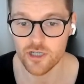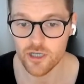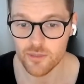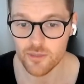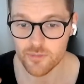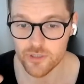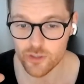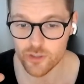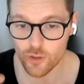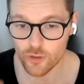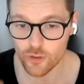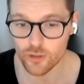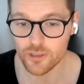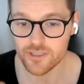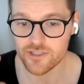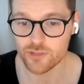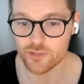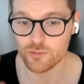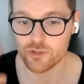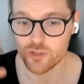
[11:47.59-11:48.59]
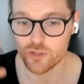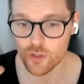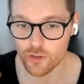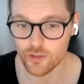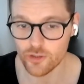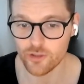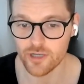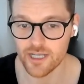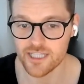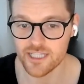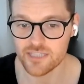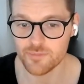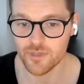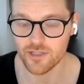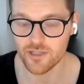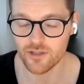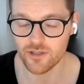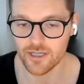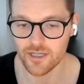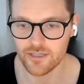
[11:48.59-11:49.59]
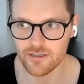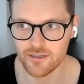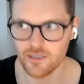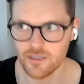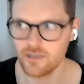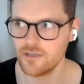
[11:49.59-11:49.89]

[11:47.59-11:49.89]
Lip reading: But not only is the return on ad spend like